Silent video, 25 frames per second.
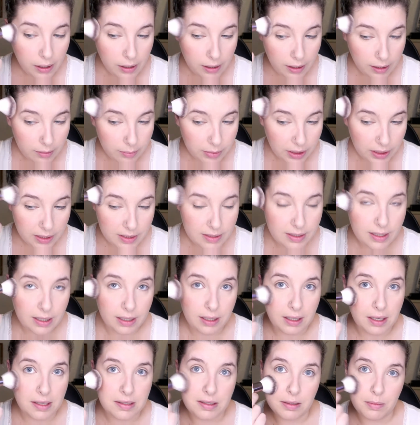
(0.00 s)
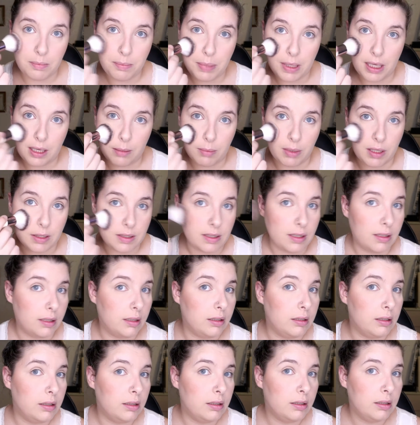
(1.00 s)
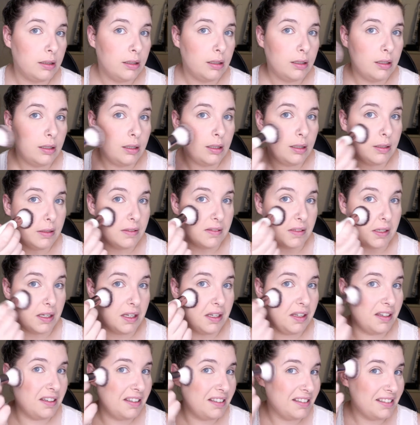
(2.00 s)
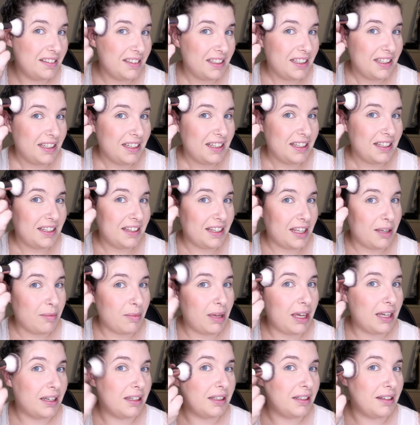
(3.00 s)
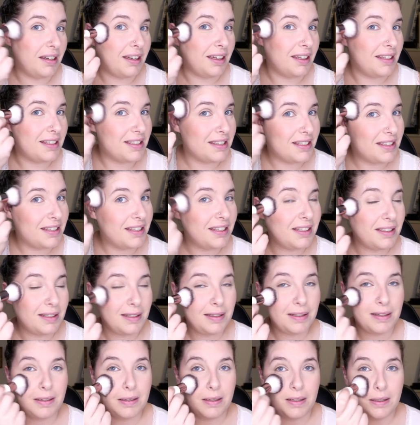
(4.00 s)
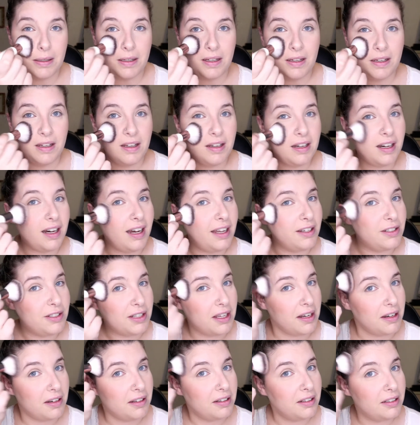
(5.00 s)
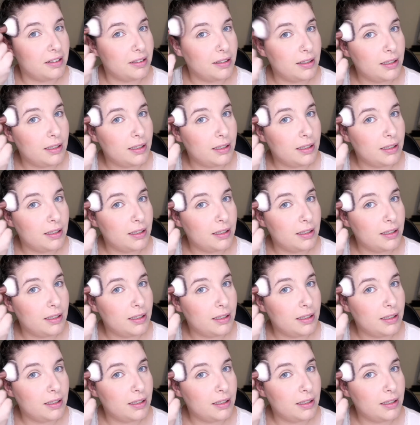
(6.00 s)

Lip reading: and because they're nice and pigmented, see, they make a nice eyeshadow.